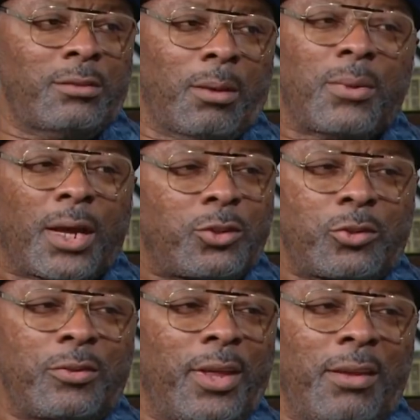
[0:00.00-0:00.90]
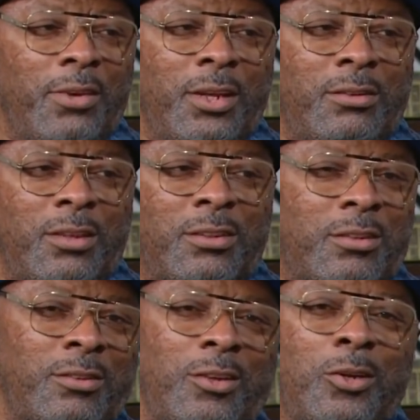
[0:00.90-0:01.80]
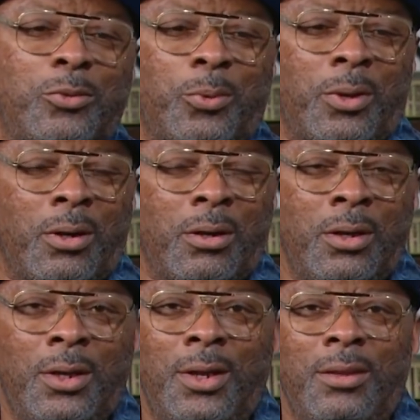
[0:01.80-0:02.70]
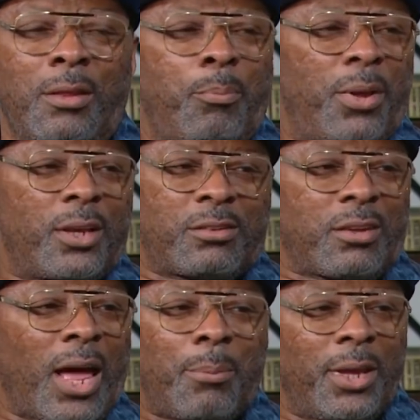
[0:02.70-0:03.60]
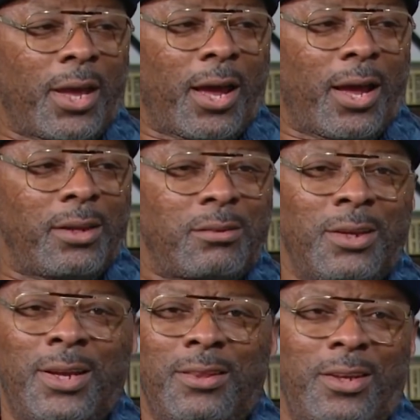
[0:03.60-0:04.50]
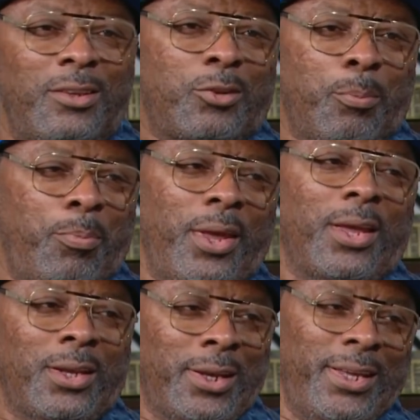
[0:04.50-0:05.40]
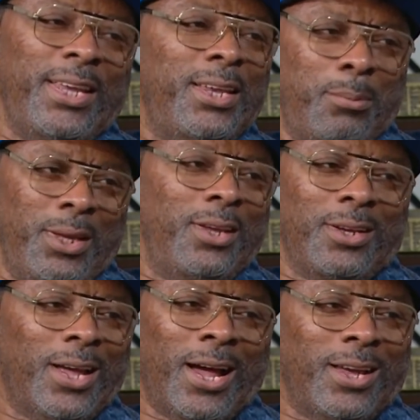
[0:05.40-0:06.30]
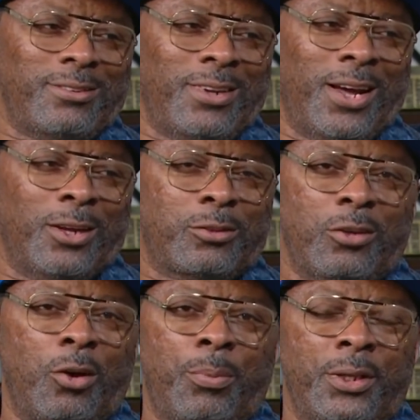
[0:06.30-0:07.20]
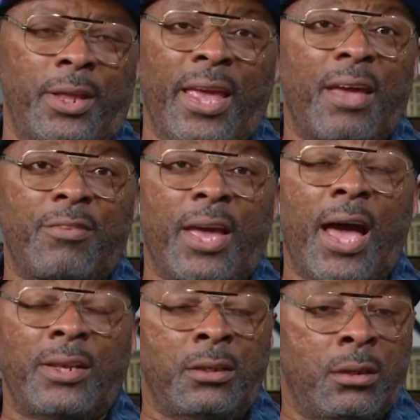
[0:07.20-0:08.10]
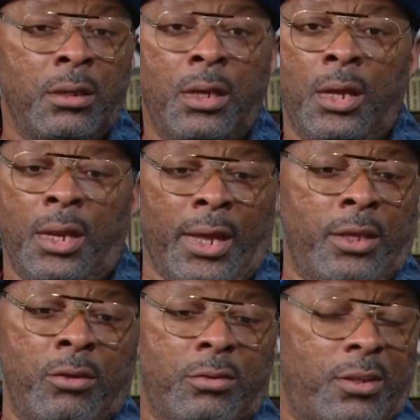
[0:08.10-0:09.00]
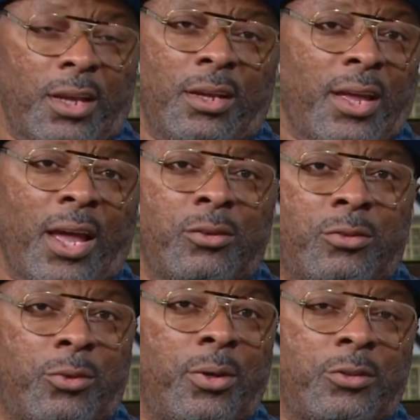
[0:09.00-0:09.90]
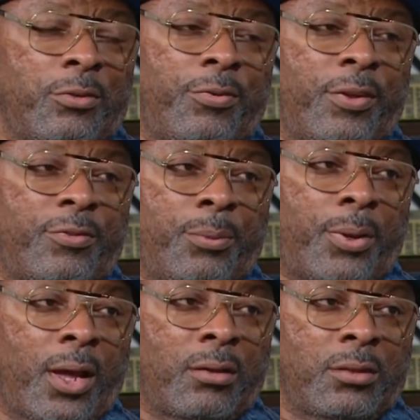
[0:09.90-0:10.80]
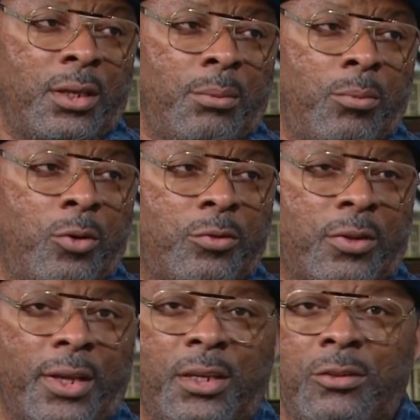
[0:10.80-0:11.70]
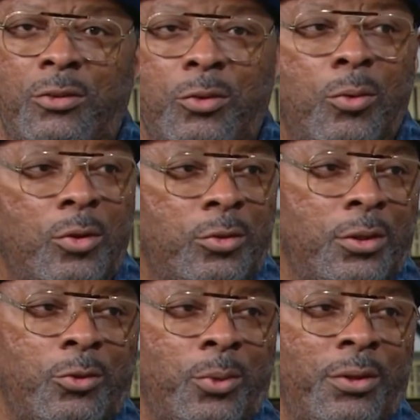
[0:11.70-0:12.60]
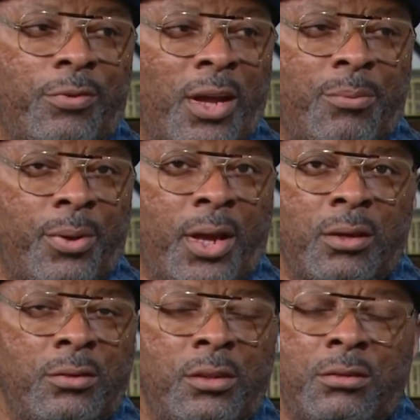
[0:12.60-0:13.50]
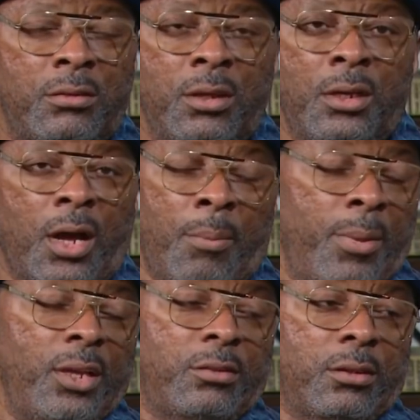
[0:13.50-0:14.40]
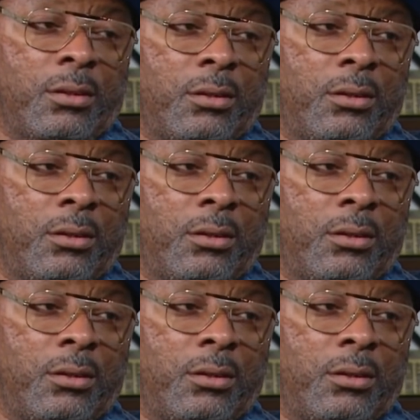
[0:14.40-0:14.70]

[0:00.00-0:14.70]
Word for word: I'm not sure they even exist, because those were the big sloppy guys. These are big, lean, mean guys now. So, but they have gotten, like, you take a guy who's three hundred fifty pounds and he moves like he's two hundred twenty-five pounds. It's amazing.